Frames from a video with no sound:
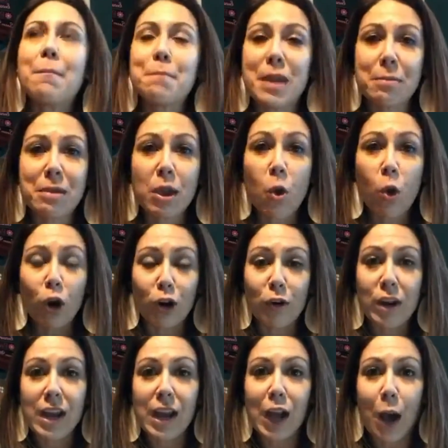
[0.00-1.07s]
maybe
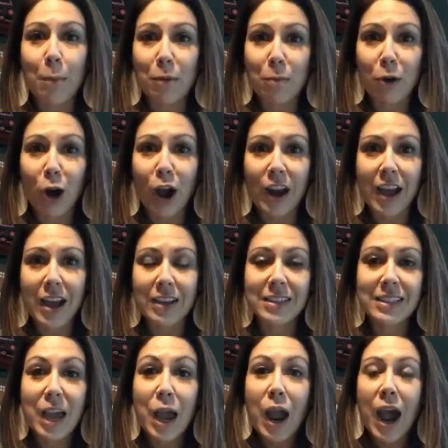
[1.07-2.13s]
ordering a couple
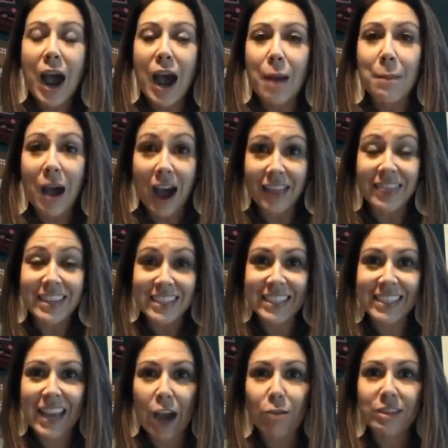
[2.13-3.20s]
products at the
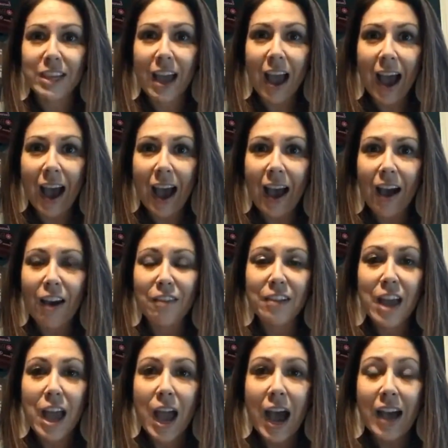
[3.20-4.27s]
discount to have
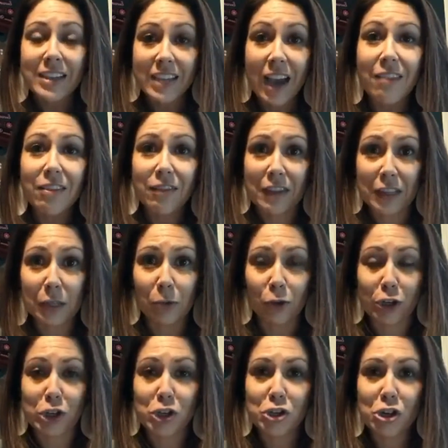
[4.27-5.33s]

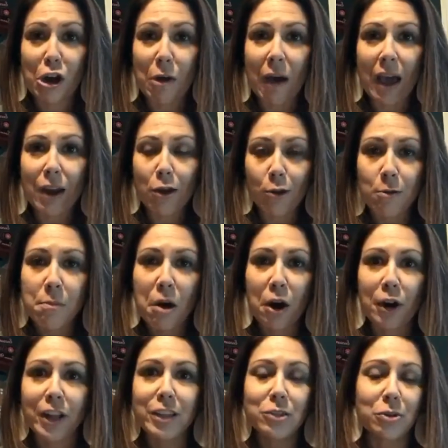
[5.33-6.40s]
available to show at home
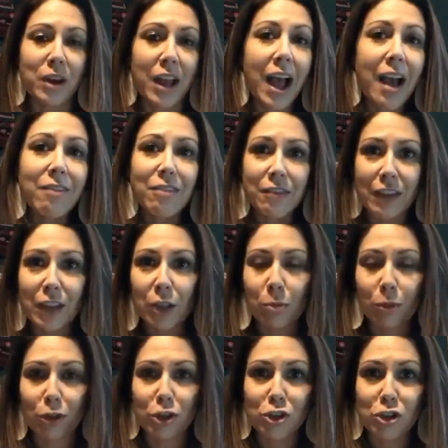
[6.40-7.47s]
parties, or to have
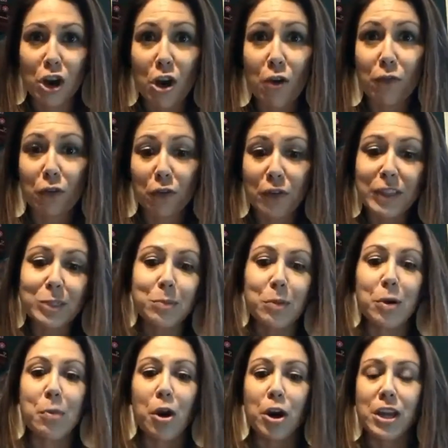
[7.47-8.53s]
available to show for
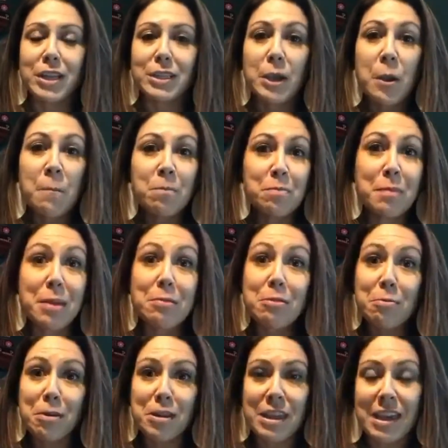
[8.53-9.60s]
Facebook parties. Maybe
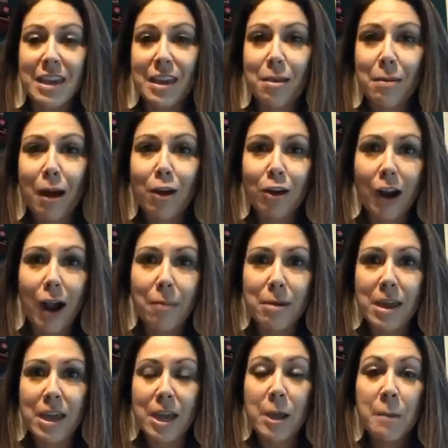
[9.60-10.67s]
we're thinking about
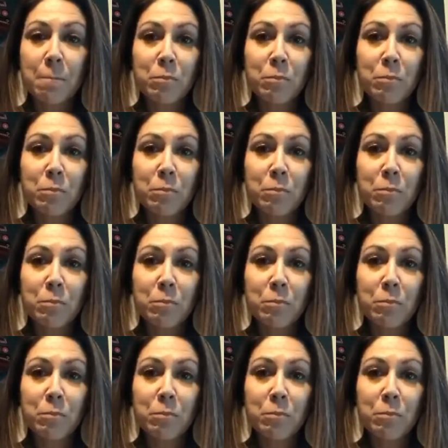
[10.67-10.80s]
grabbing,